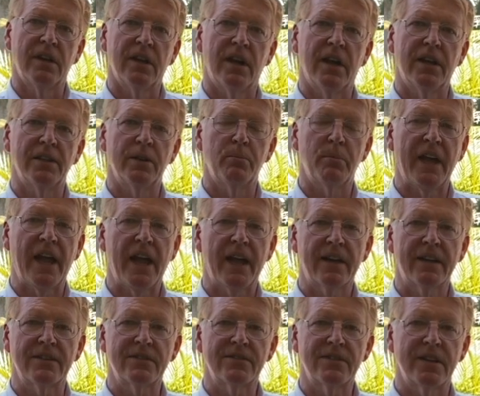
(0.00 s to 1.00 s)
on the
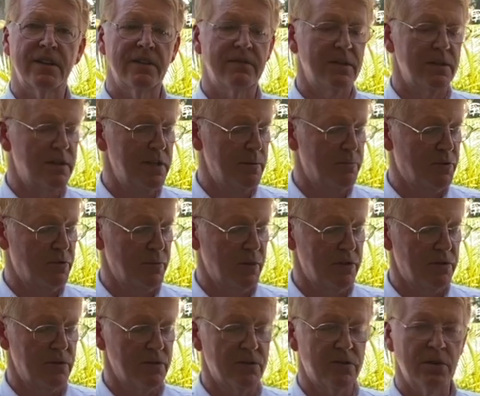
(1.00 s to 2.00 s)
back instead of the dip
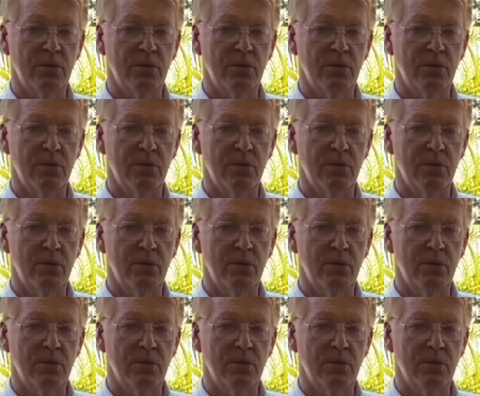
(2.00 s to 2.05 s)
switches.